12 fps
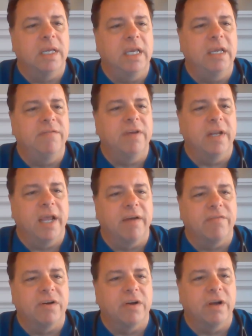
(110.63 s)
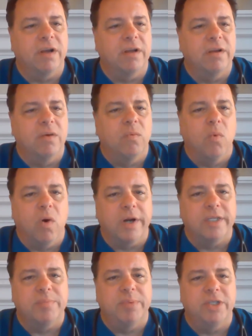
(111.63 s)
Even after a
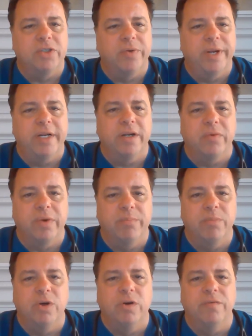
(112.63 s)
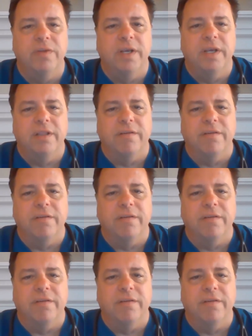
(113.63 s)
wart has been treated or removed,